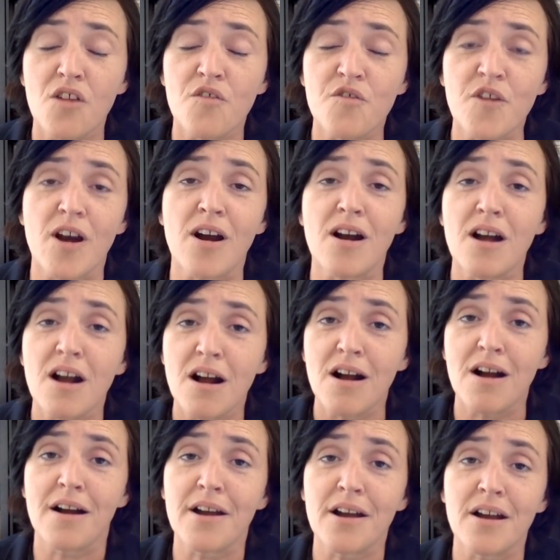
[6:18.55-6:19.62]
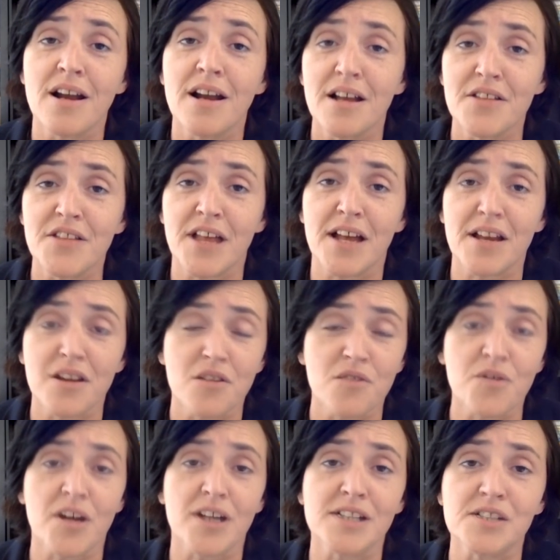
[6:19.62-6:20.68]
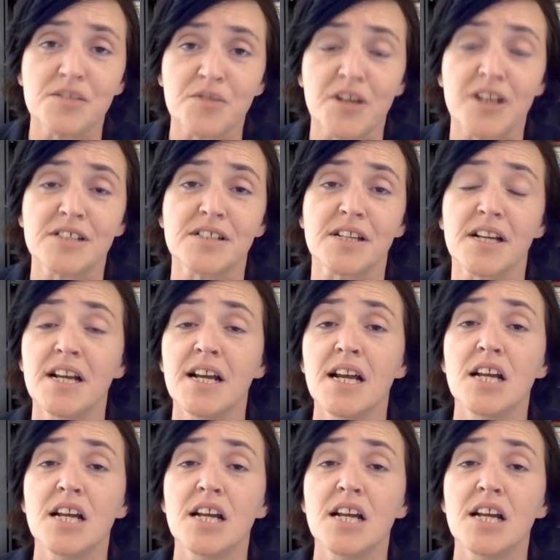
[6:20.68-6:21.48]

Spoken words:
far higher than vice versa.